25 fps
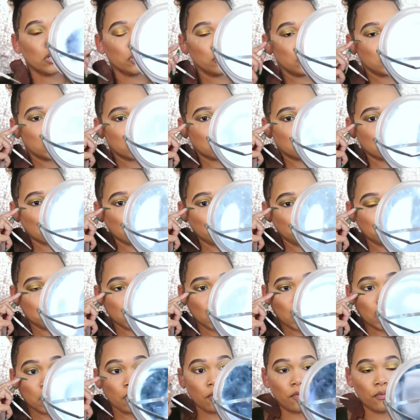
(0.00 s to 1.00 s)
gonna do the same
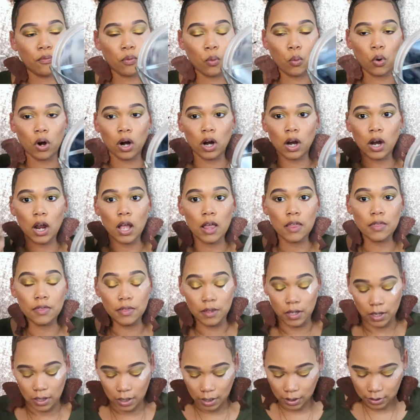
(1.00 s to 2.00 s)
thing for
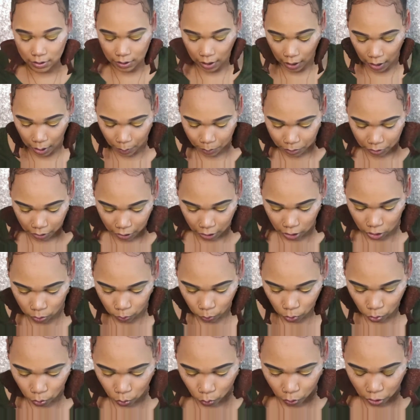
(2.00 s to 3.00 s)
the top
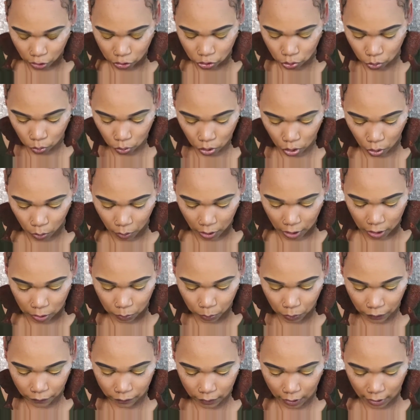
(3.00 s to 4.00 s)
lid. We're going to go
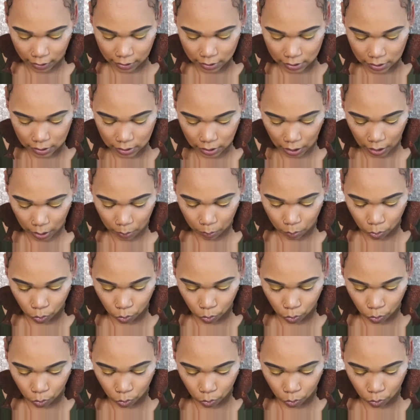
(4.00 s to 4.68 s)
in with that same